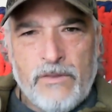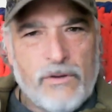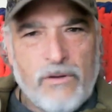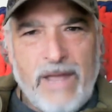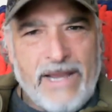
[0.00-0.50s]

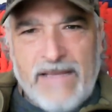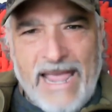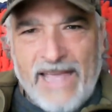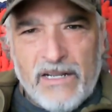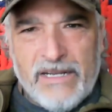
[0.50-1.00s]
They're like
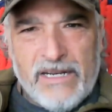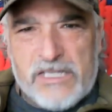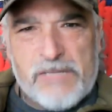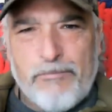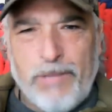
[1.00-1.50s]
handling
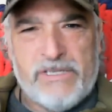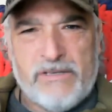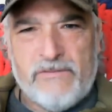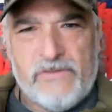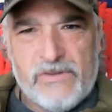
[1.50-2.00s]

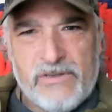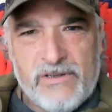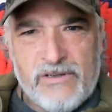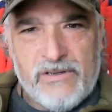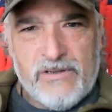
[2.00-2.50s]
explosives.
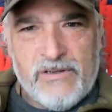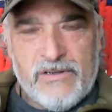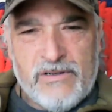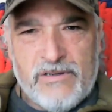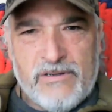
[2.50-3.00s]

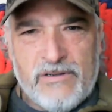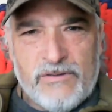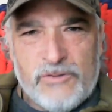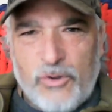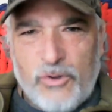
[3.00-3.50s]

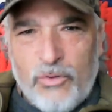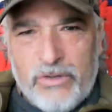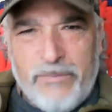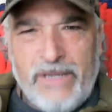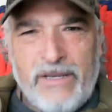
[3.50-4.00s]
should
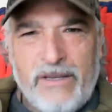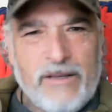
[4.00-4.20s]
only be